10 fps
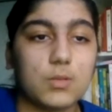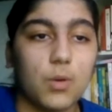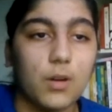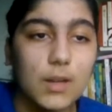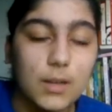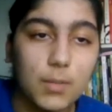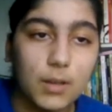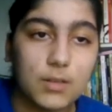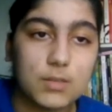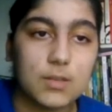worried
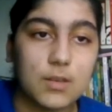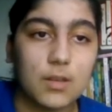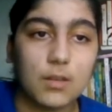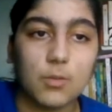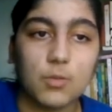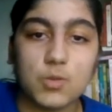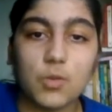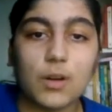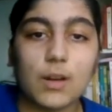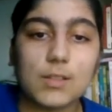because there was no
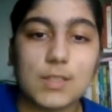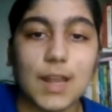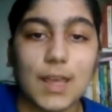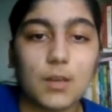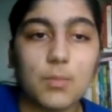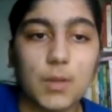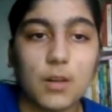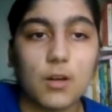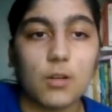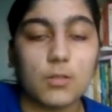one else like me
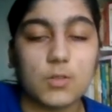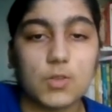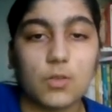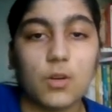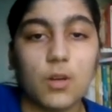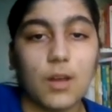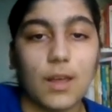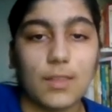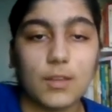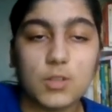around. So
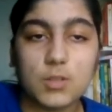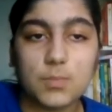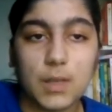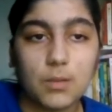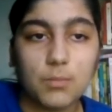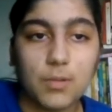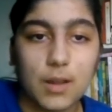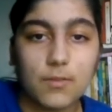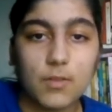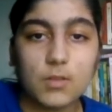I think just being
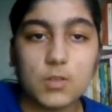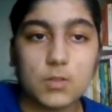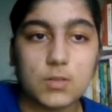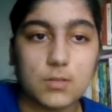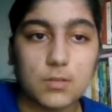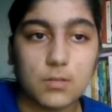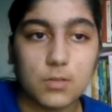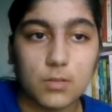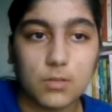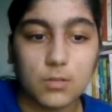brave and just
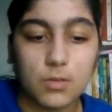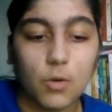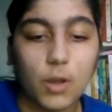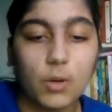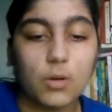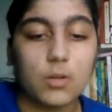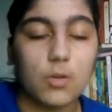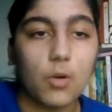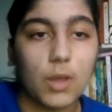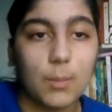knowing what
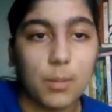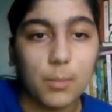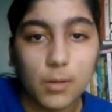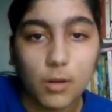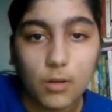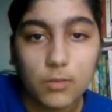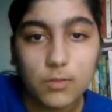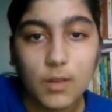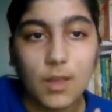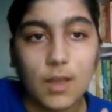you're capable of
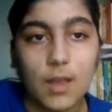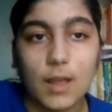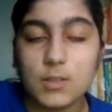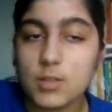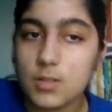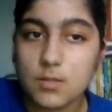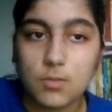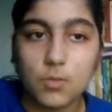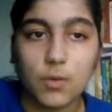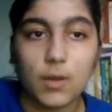and just
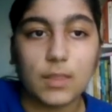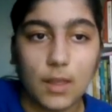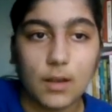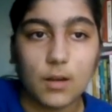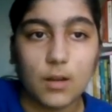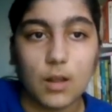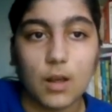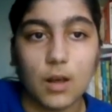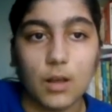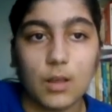doing that,
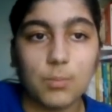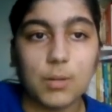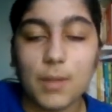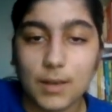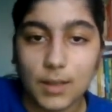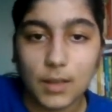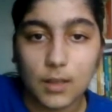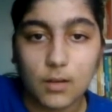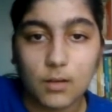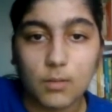implementing it,
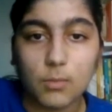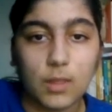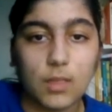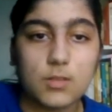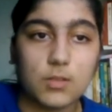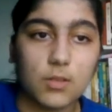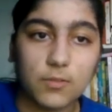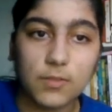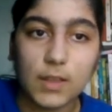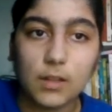whether it's on the
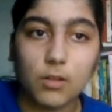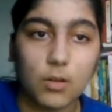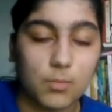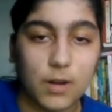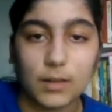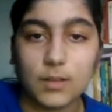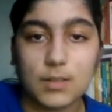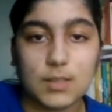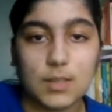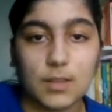field or in
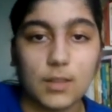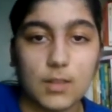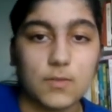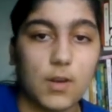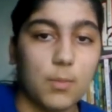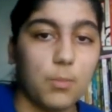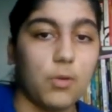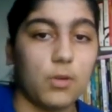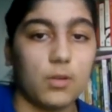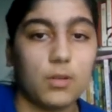practice, I think that's very
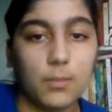important.